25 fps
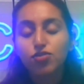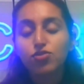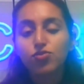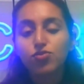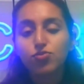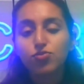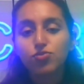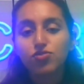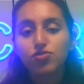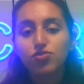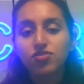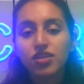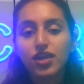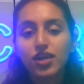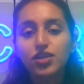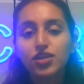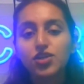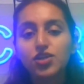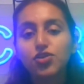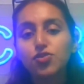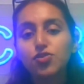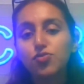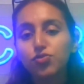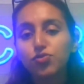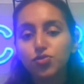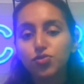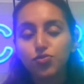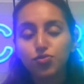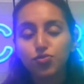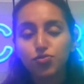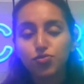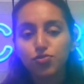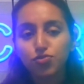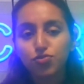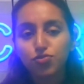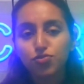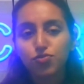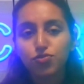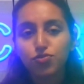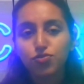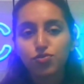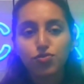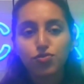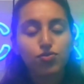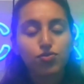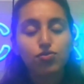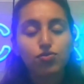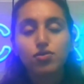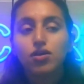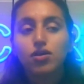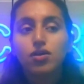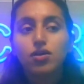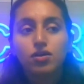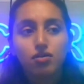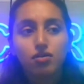tools that you use to, you know,